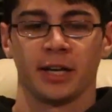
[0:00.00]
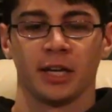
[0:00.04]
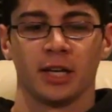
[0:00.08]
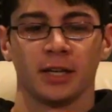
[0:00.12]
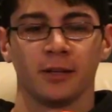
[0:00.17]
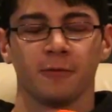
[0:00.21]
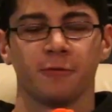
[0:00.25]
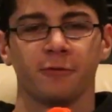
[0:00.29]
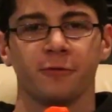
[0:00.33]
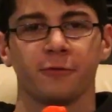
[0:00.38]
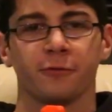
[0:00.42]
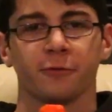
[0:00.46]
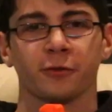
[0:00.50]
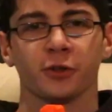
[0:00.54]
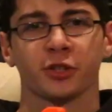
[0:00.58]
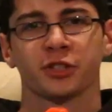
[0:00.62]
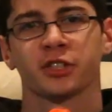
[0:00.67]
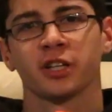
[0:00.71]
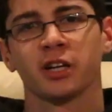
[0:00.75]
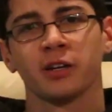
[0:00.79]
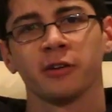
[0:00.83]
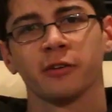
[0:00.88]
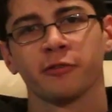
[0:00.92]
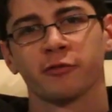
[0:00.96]
If for
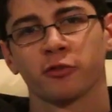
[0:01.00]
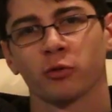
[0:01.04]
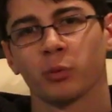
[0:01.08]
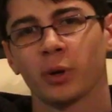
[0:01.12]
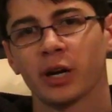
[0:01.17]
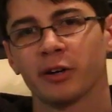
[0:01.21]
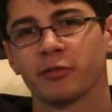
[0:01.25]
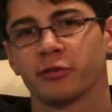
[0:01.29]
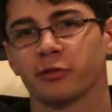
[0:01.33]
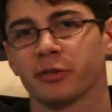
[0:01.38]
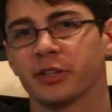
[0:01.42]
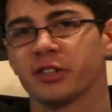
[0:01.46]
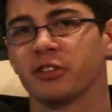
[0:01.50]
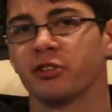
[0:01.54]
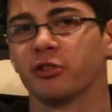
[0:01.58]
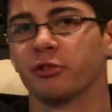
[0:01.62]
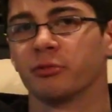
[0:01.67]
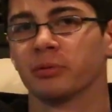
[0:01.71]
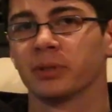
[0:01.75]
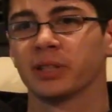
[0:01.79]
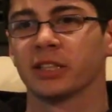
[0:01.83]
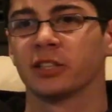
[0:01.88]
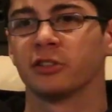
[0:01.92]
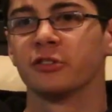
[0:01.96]
whatever reason you
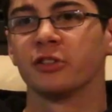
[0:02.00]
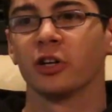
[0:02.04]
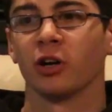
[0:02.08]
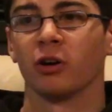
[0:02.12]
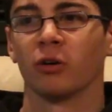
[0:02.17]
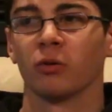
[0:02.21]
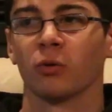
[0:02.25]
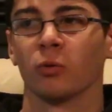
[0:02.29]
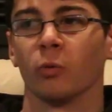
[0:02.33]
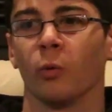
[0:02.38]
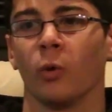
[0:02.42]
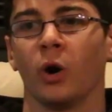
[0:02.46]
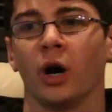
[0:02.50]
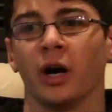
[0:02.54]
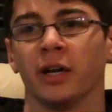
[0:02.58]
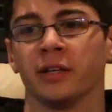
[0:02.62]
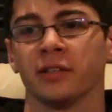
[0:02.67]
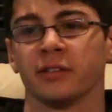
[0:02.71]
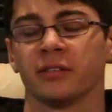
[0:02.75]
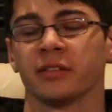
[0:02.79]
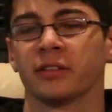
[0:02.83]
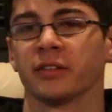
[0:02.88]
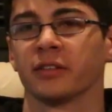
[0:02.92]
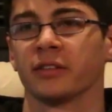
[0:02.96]
really don't
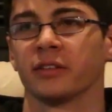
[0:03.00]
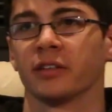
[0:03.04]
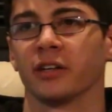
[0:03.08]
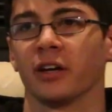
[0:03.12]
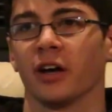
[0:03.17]
want